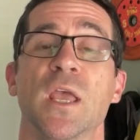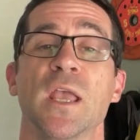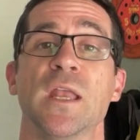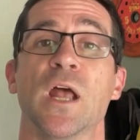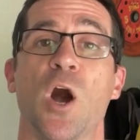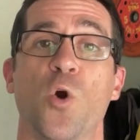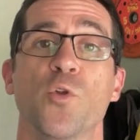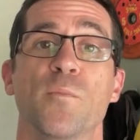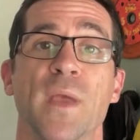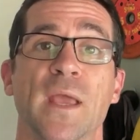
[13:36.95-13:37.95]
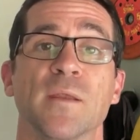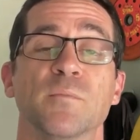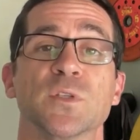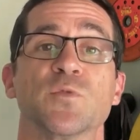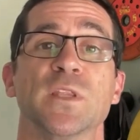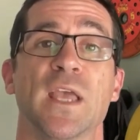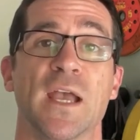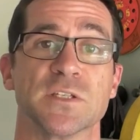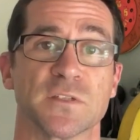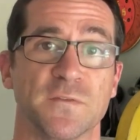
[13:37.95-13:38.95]
in older men between the
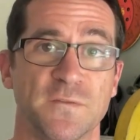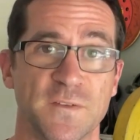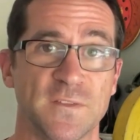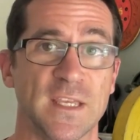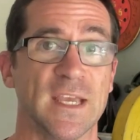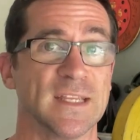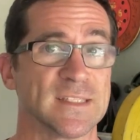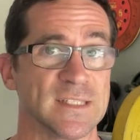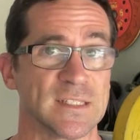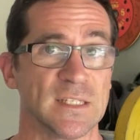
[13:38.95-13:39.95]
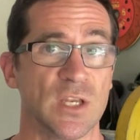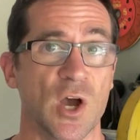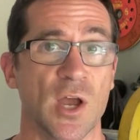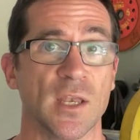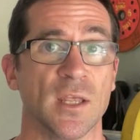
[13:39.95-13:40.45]
ages of 50 and 69.